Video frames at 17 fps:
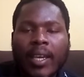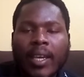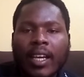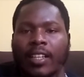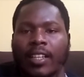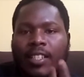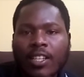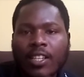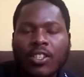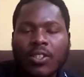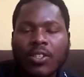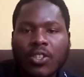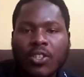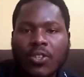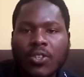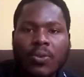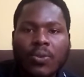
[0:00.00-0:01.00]
attention
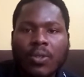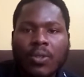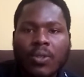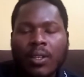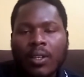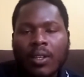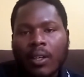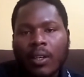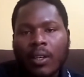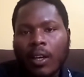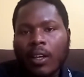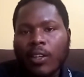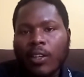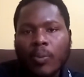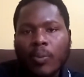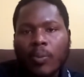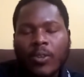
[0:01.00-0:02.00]
to uh,
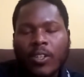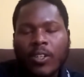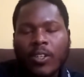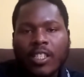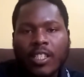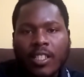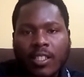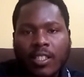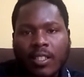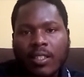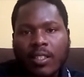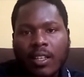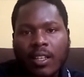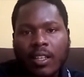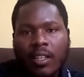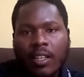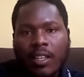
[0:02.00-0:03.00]
your projects.
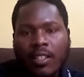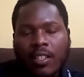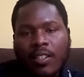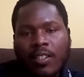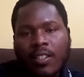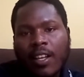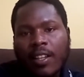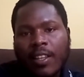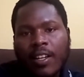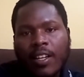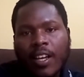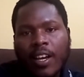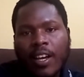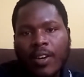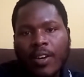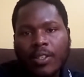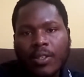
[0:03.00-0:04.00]
Is, is that the
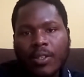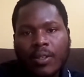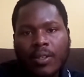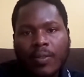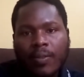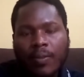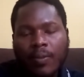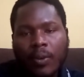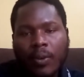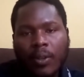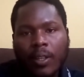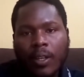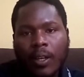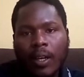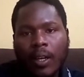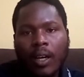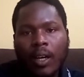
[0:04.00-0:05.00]
direction for the
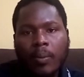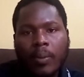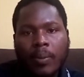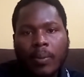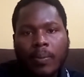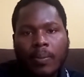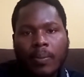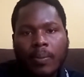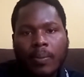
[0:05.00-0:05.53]
album?